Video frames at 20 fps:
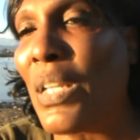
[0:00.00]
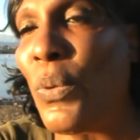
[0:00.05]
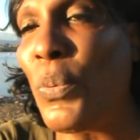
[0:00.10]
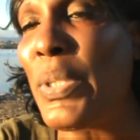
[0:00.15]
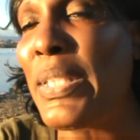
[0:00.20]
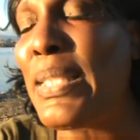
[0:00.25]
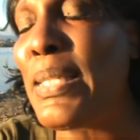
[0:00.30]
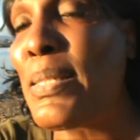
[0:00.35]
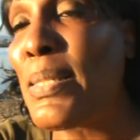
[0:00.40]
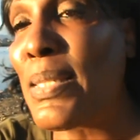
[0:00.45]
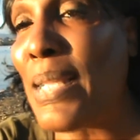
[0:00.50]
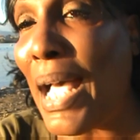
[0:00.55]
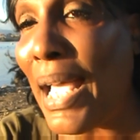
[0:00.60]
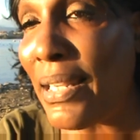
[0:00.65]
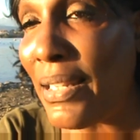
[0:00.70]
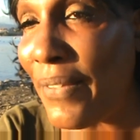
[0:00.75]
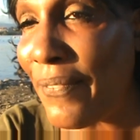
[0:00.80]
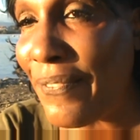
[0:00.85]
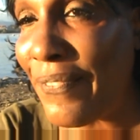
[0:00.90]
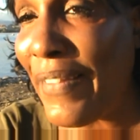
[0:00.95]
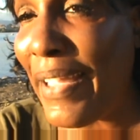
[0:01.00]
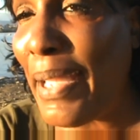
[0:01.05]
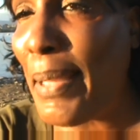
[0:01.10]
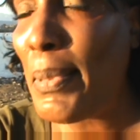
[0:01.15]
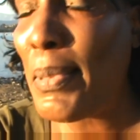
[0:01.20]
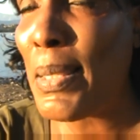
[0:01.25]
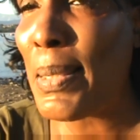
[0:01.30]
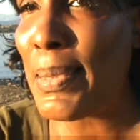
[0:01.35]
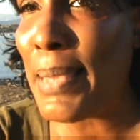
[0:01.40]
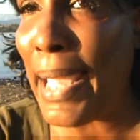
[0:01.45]
with the silent
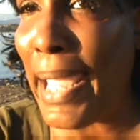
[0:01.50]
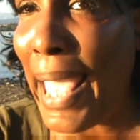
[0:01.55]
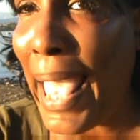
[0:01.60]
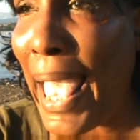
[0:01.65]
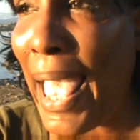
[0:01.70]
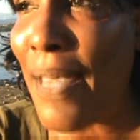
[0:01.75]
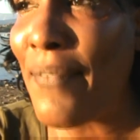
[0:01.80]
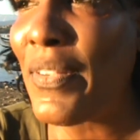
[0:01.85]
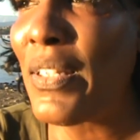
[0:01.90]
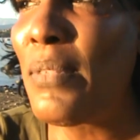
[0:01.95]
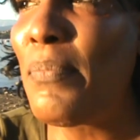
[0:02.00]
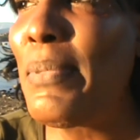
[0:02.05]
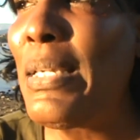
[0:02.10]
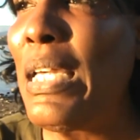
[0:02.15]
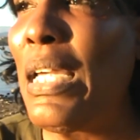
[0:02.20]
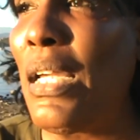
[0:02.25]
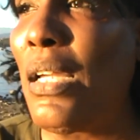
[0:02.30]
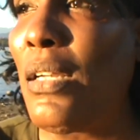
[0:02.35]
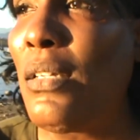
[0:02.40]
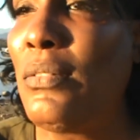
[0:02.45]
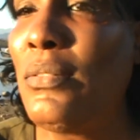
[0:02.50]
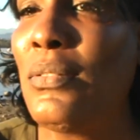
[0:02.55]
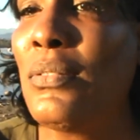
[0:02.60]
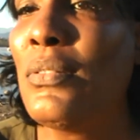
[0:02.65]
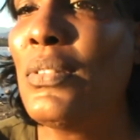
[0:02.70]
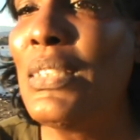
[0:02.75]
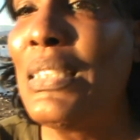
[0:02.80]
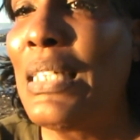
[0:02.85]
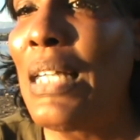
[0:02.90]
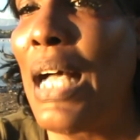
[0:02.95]
faith that they have in me.
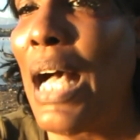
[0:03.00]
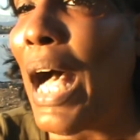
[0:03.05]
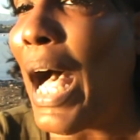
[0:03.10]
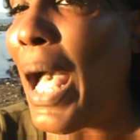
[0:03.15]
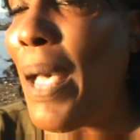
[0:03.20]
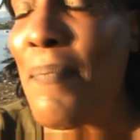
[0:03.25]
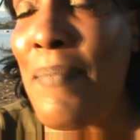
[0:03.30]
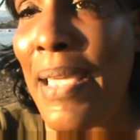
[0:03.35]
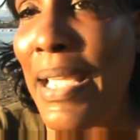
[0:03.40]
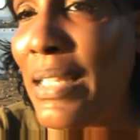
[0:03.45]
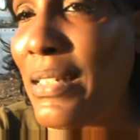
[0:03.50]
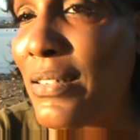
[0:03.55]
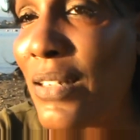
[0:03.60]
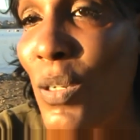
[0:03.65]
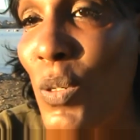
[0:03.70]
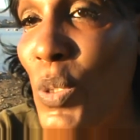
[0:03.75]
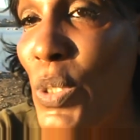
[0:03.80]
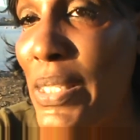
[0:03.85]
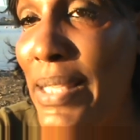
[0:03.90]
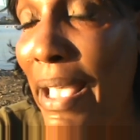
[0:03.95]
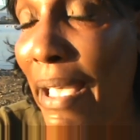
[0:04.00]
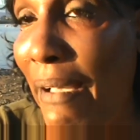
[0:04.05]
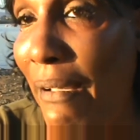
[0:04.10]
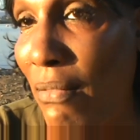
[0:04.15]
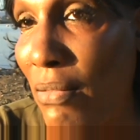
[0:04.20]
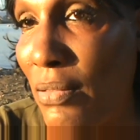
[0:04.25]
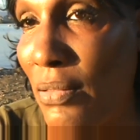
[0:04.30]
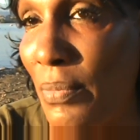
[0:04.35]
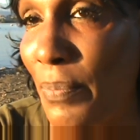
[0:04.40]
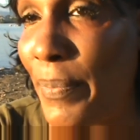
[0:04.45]
I make no
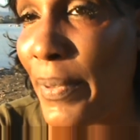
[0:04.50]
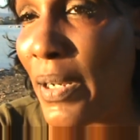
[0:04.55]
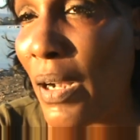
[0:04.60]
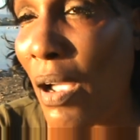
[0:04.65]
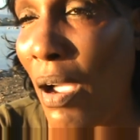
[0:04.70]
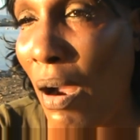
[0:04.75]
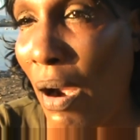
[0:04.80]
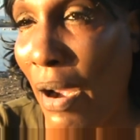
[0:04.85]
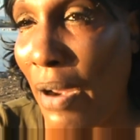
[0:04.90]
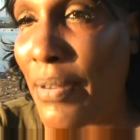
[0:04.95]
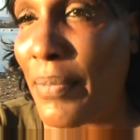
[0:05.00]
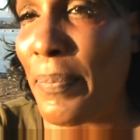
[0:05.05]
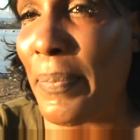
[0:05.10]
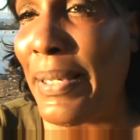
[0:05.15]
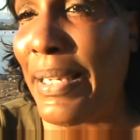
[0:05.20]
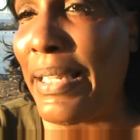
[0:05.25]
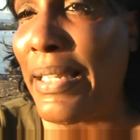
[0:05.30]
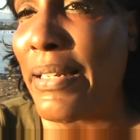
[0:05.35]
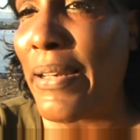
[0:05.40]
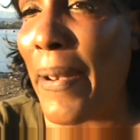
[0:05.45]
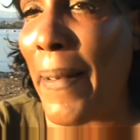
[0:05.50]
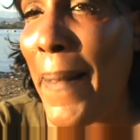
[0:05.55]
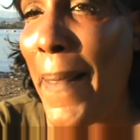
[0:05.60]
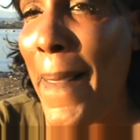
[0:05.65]
sound but a heartbeat.